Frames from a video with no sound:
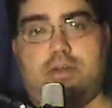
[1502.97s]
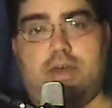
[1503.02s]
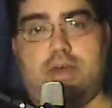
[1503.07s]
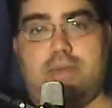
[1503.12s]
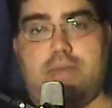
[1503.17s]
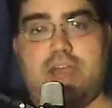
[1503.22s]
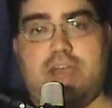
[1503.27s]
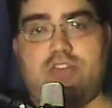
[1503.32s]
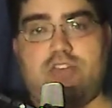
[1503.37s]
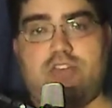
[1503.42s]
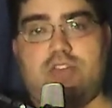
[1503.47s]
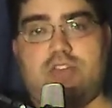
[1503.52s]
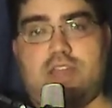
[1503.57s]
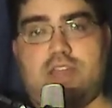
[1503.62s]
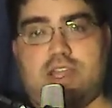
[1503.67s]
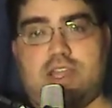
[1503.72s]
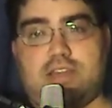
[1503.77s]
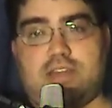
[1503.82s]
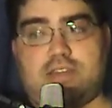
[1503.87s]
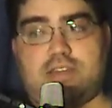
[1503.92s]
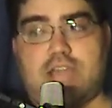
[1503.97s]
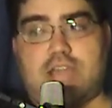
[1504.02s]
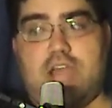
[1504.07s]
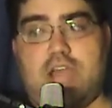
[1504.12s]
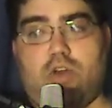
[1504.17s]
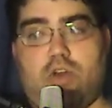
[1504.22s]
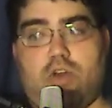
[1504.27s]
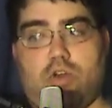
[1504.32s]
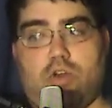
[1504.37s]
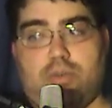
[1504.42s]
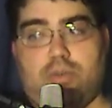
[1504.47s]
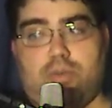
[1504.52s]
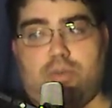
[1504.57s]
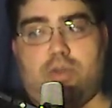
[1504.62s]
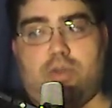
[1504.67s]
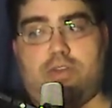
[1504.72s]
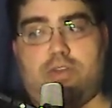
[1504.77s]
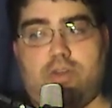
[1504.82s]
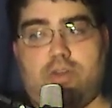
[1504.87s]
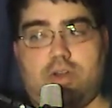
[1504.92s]
Uh, imagine like a scanner or a
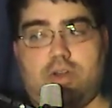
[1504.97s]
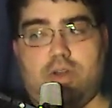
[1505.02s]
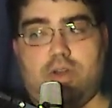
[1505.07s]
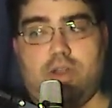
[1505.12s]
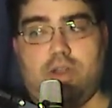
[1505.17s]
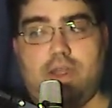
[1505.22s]
printer,